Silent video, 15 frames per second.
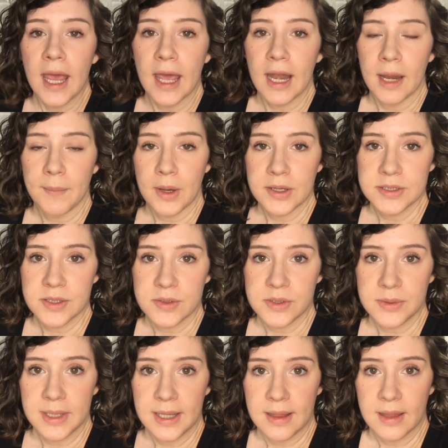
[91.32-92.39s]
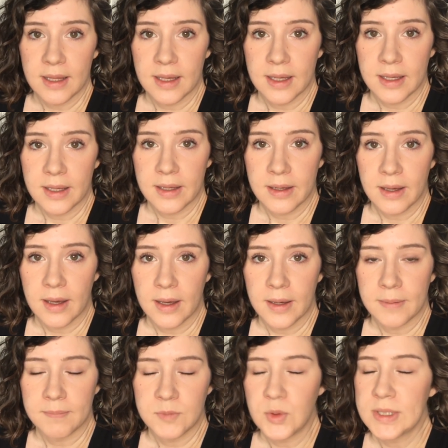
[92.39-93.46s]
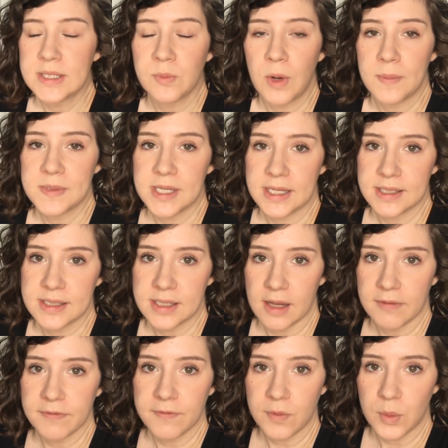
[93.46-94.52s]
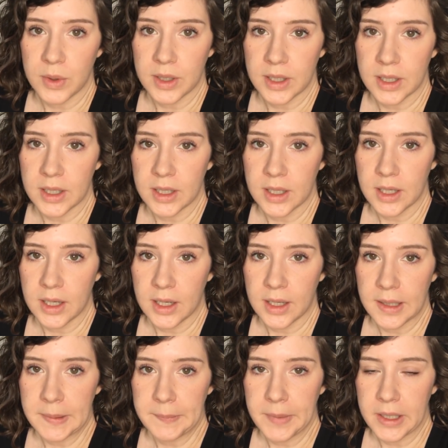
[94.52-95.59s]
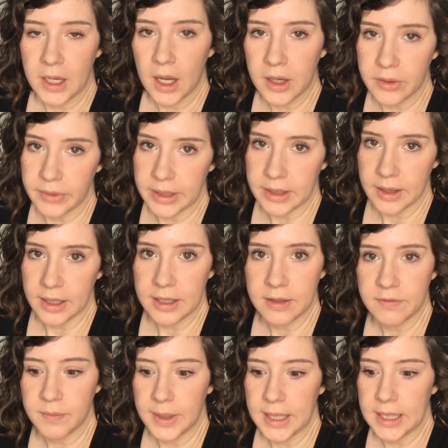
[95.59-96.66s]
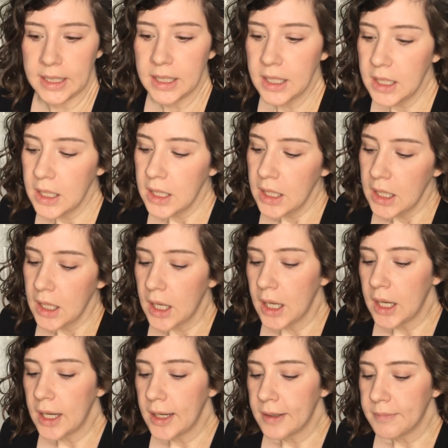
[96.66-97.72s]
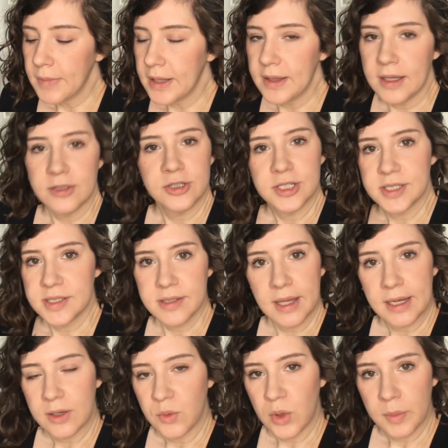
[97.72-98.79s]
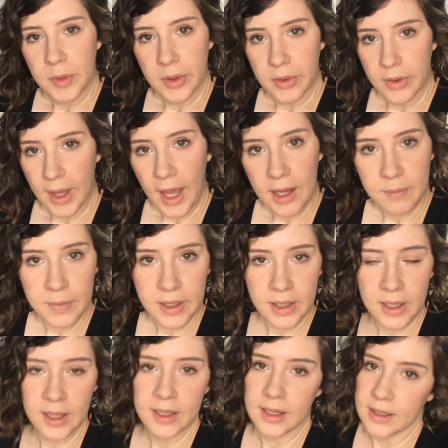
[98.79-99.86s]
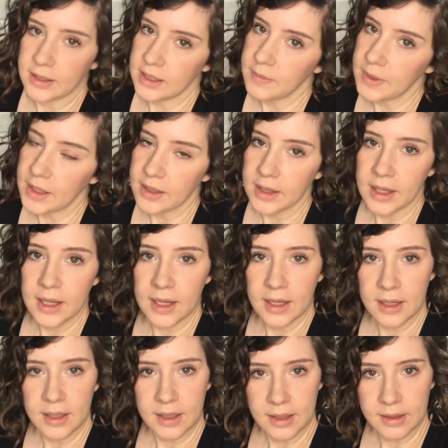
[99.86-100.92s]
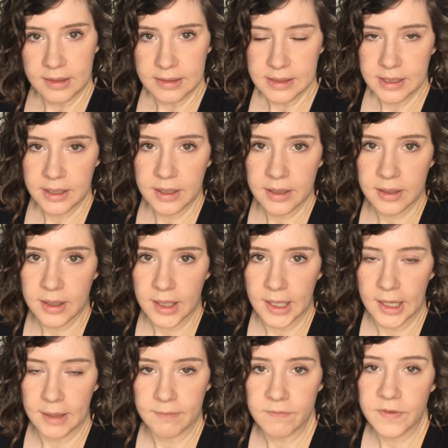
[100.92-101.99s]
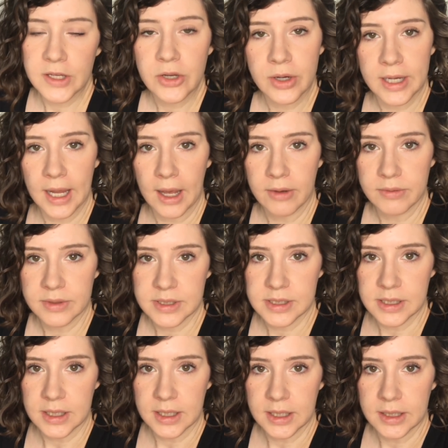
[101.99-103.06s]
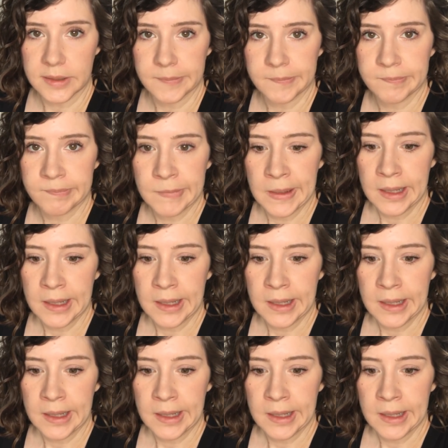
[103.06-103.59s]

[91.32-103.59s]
And I'm also doing the um, doing some website stuff for um, an ongoing client of mine. Um, and then just like normal admin and emailing and um, figuring out um,